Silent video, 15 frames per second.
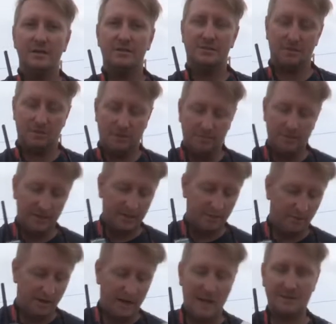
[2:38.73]
So commonly
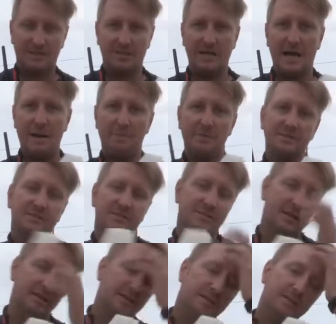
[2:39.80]
what actually happens is
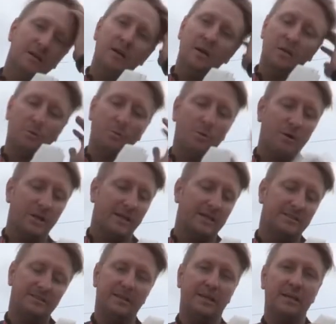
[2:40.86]
that the water
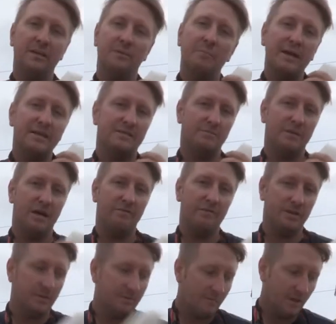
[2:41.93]
gets in here and makes them
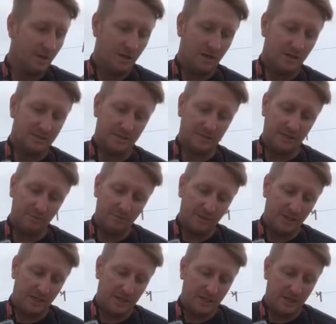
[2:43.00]
heavy. So then when
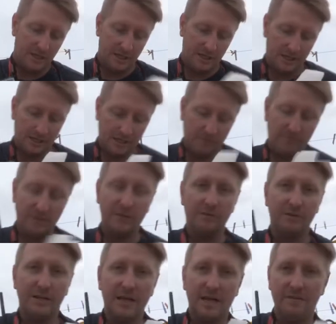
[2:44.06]
they get
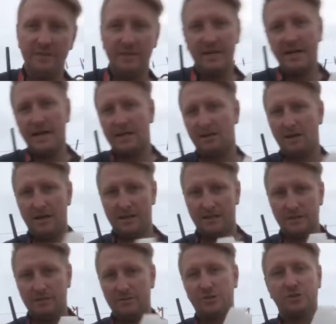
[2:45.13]
really heavy, they act like a
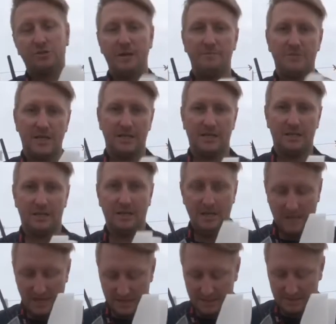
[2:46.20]
little straitjacket,
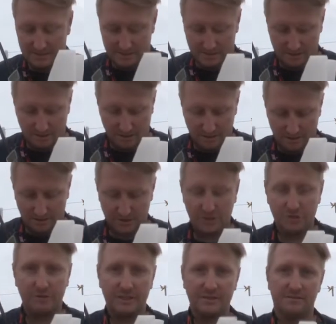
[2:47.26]
and it kind of
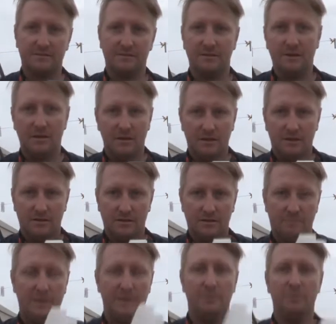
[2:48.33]
constricts
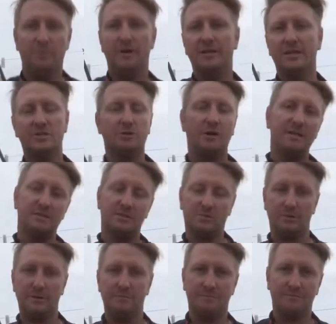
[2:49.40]
the people while they're trying to
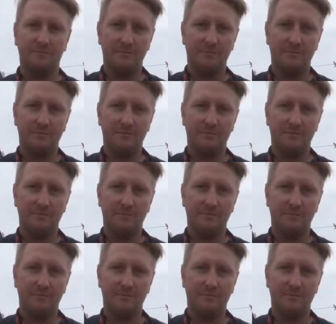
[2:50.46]
swim.